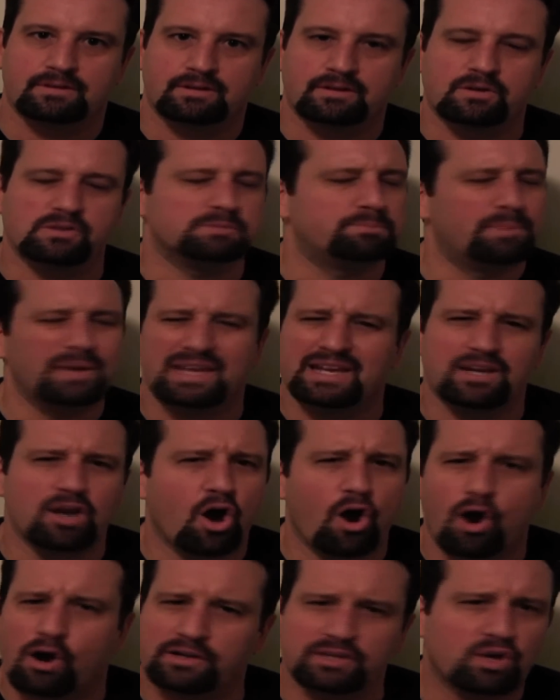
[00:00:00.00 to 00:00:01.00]
Because being
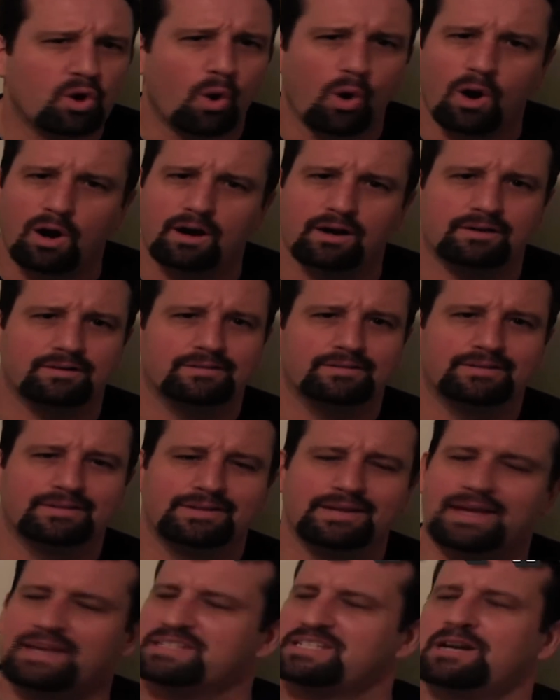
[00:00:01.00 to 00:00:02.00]
hardcore
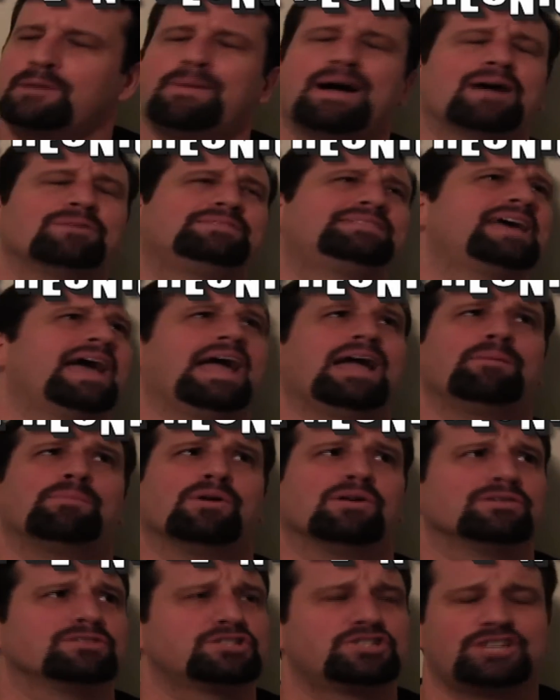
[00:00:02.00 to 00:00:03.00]
isn't about
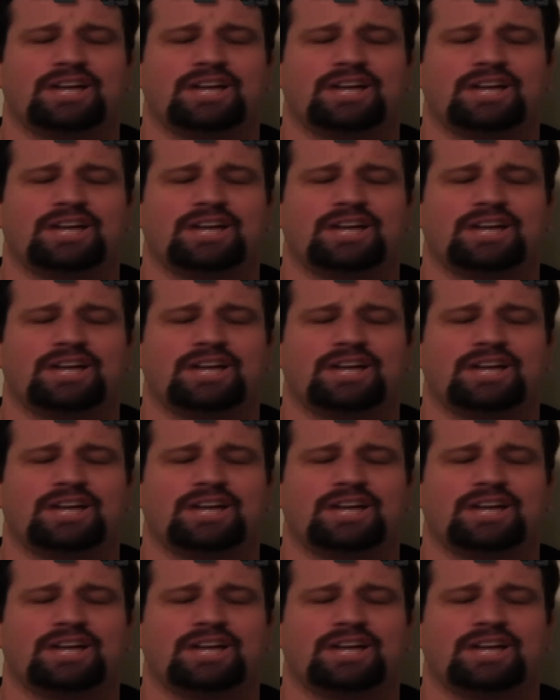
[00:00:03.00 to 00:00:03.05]
tables,